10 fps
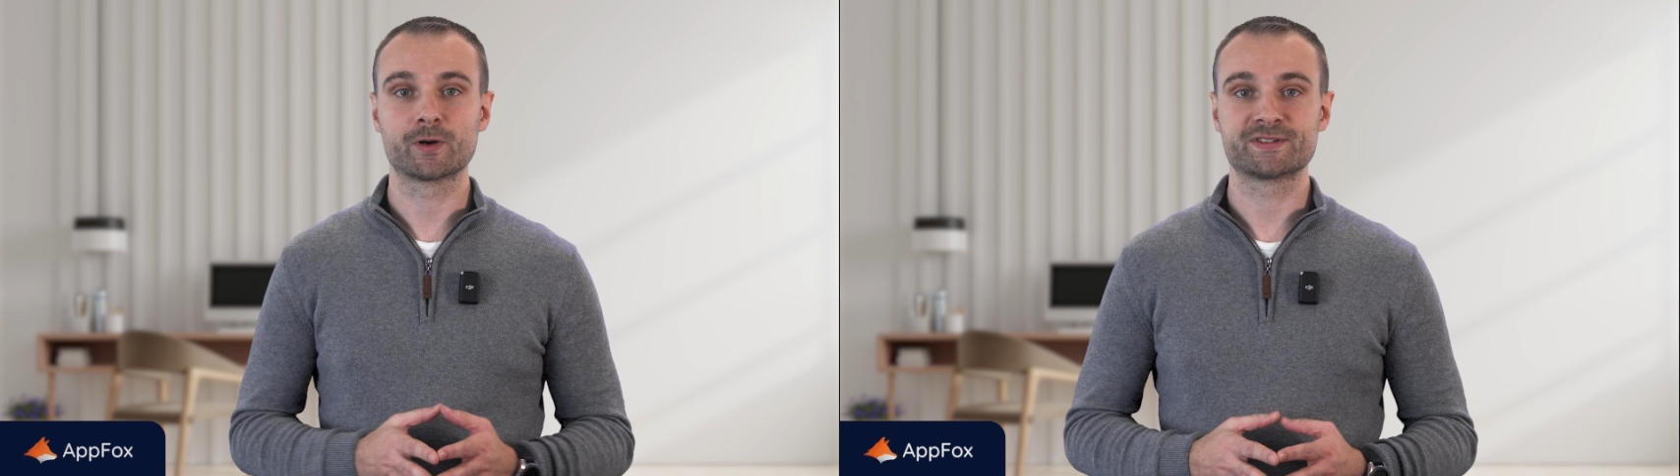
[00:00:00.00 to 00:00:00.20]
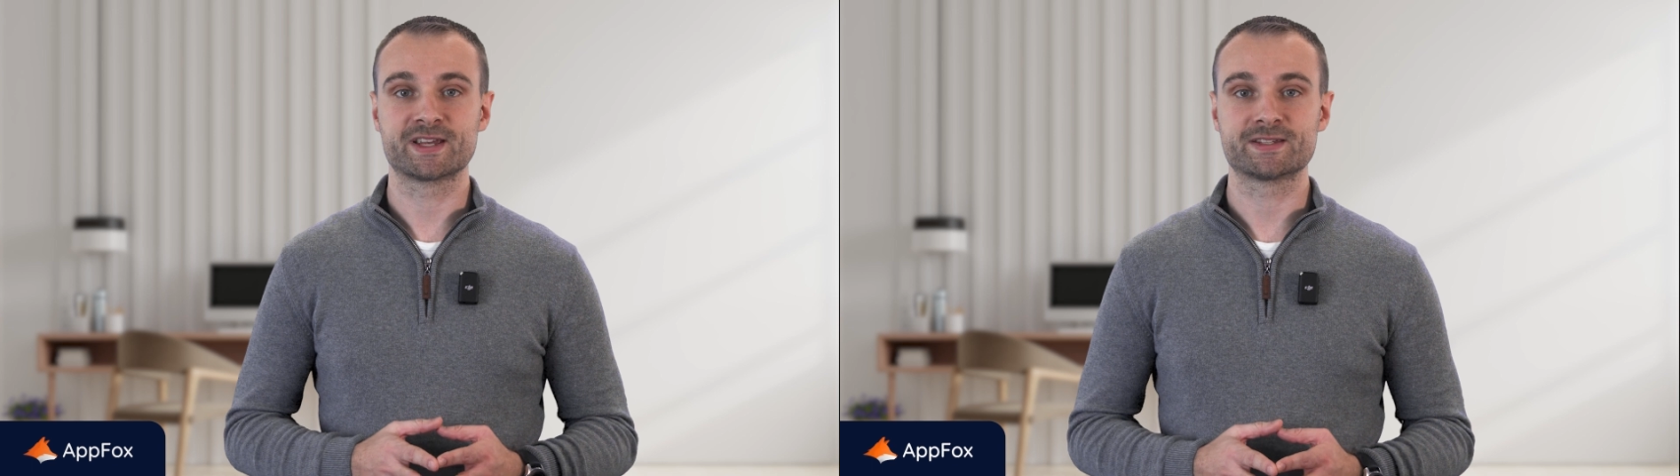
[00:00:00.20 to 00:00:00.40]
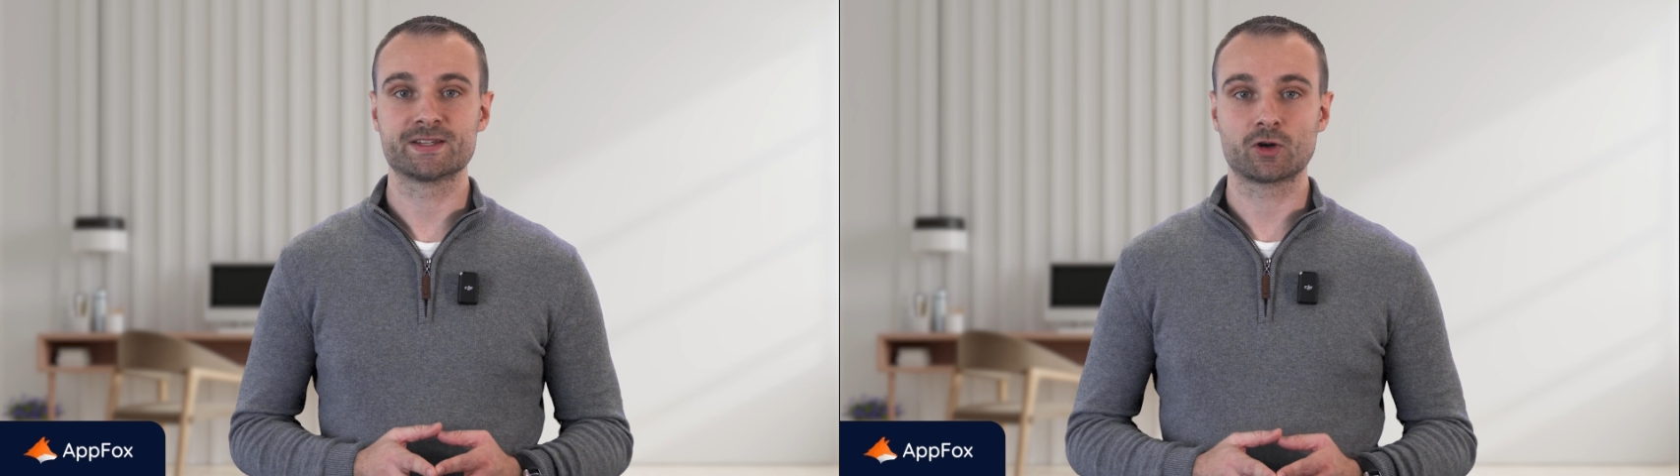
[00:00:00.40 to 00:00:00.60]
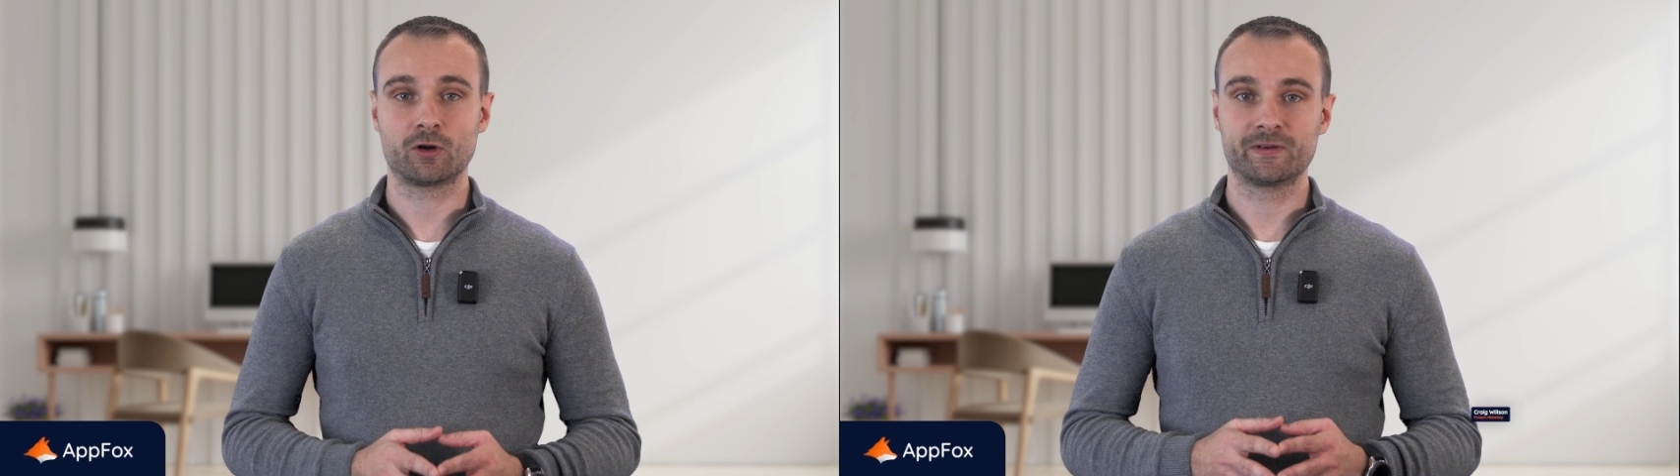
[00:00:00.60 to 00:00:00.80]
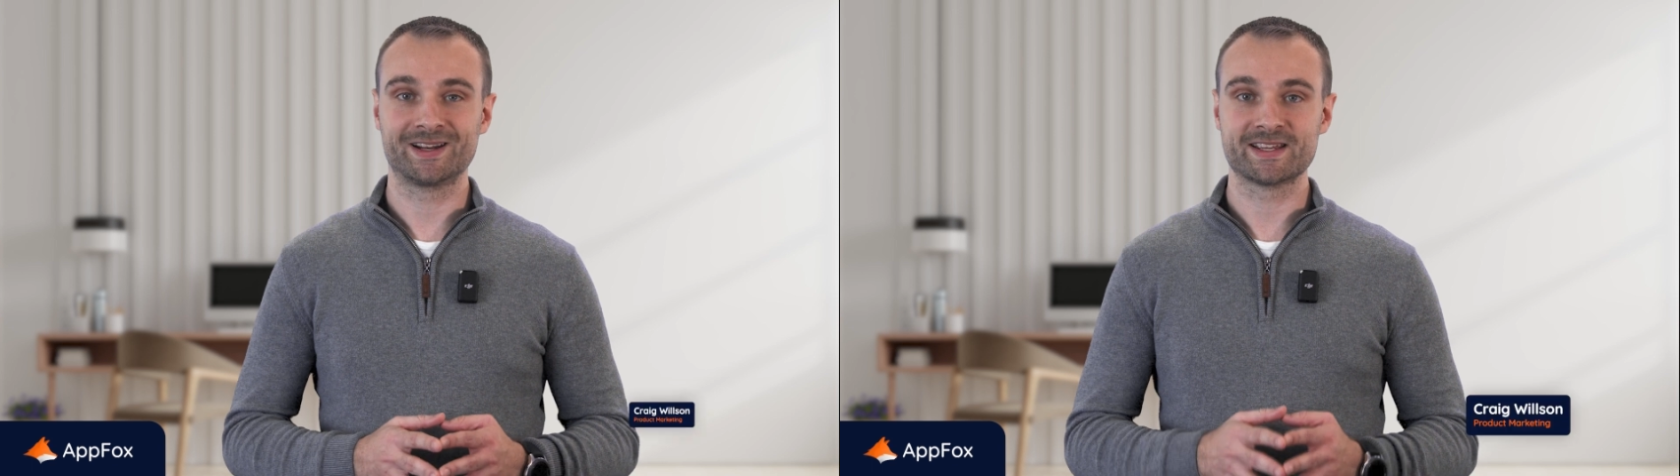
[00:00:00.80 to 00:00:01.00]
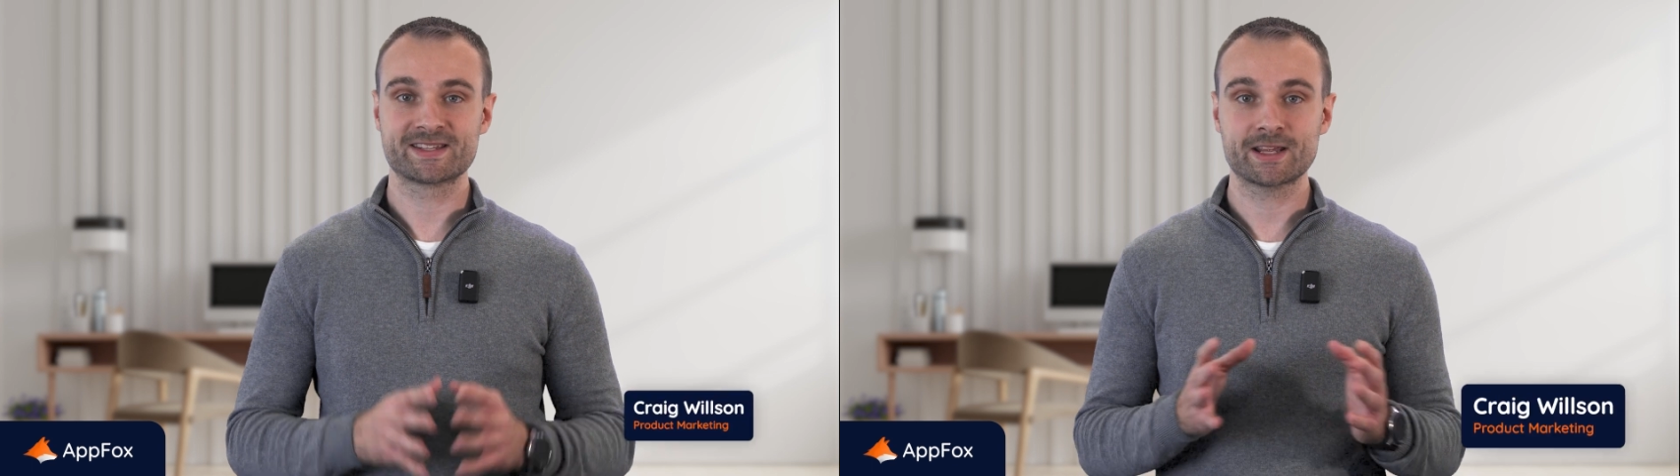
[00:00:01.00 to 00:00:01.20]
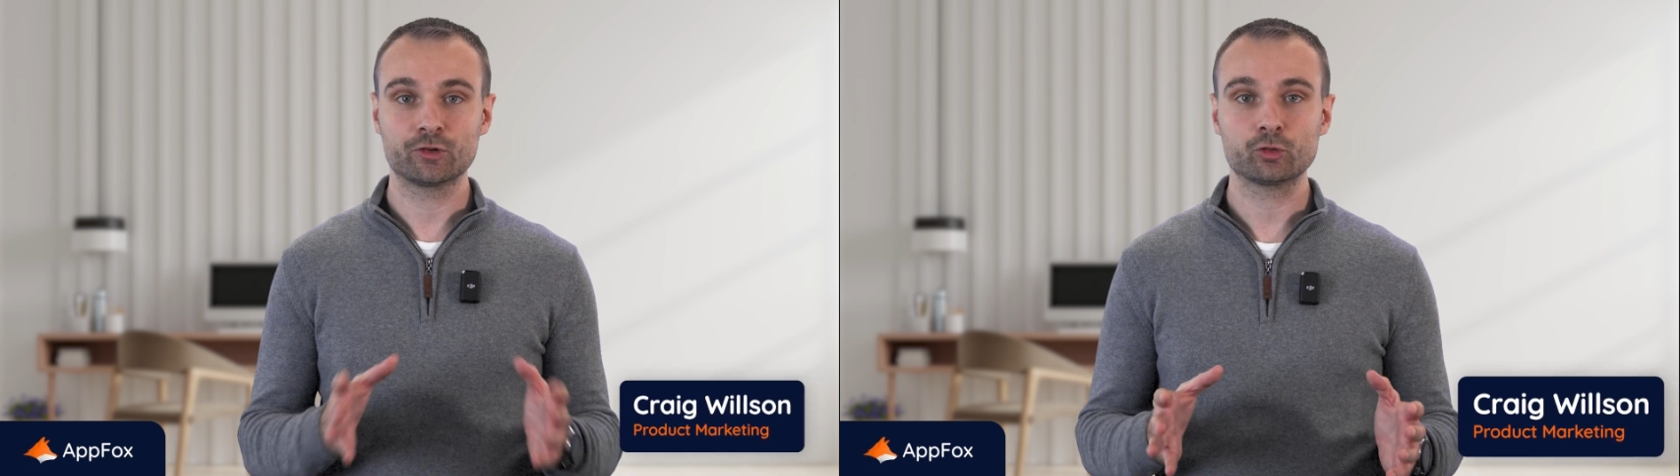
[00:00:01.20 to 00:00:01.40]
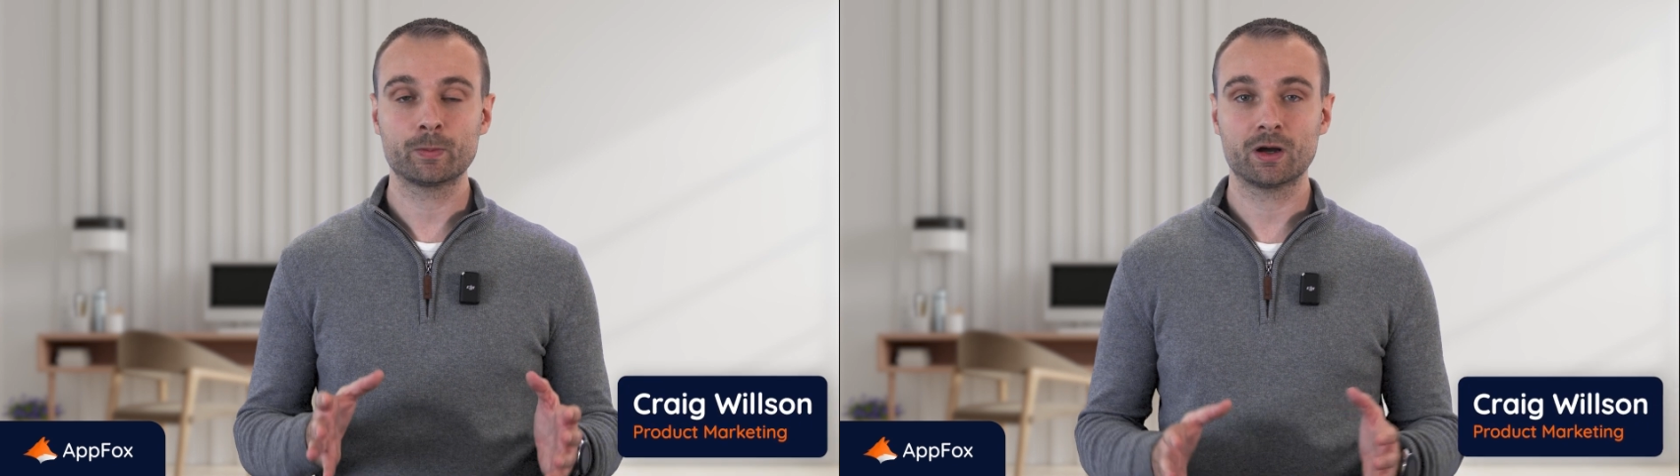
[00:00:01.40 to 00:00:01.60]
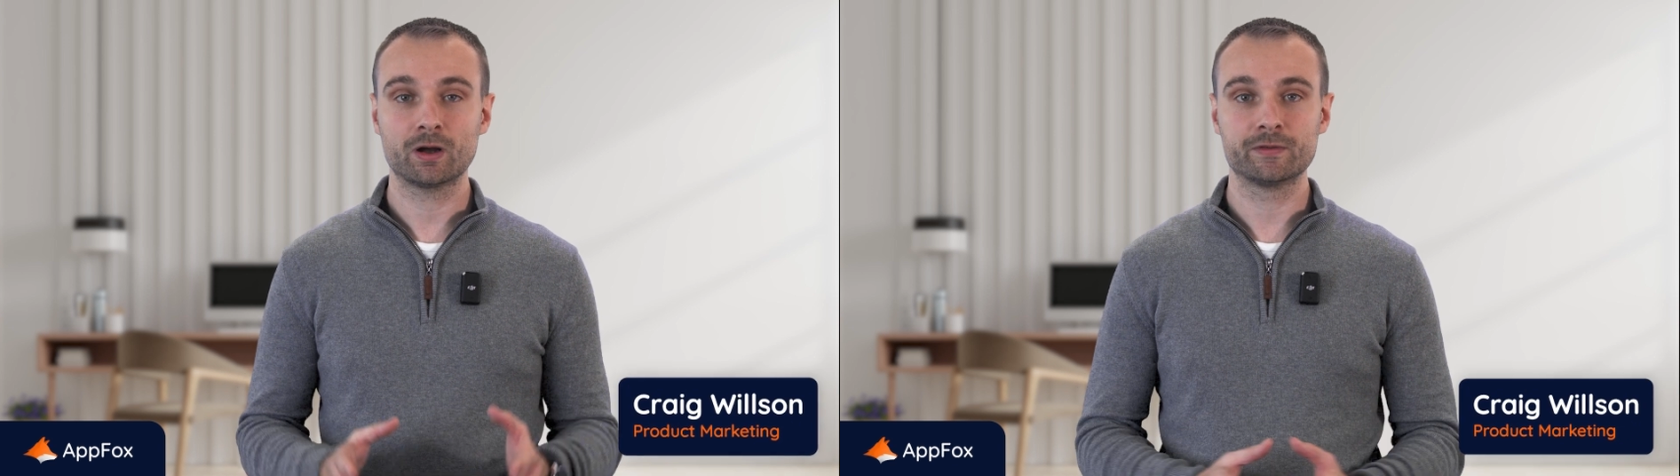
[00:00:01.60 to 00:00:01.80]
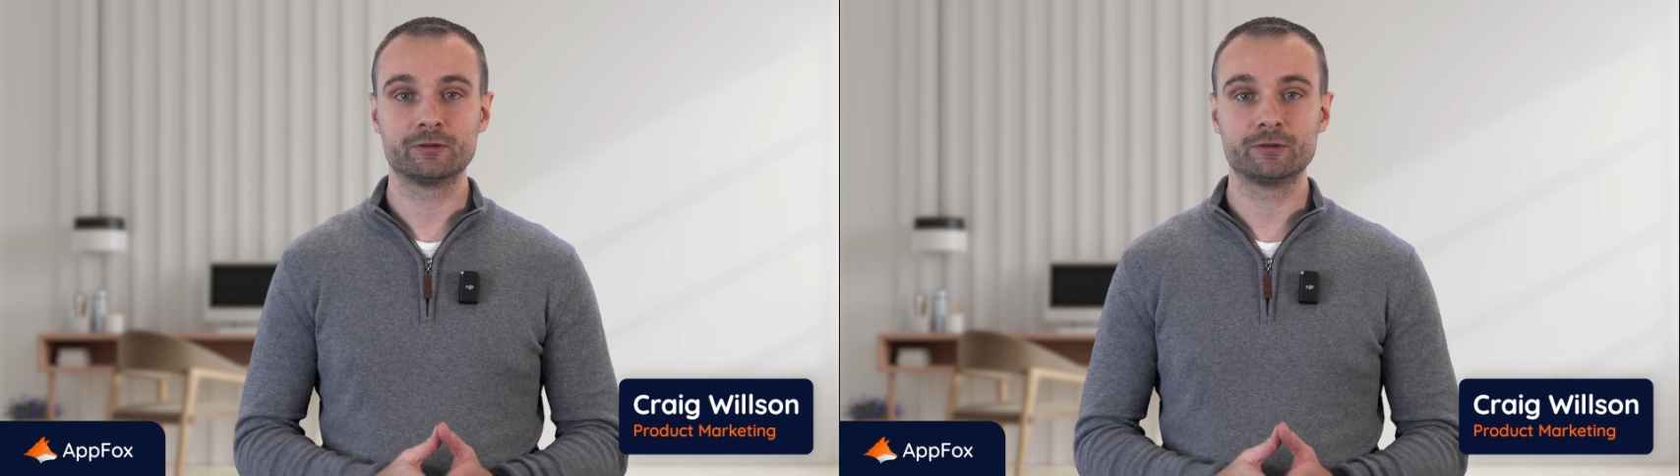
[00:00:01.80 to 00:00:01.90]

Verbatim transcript: process is often an essential part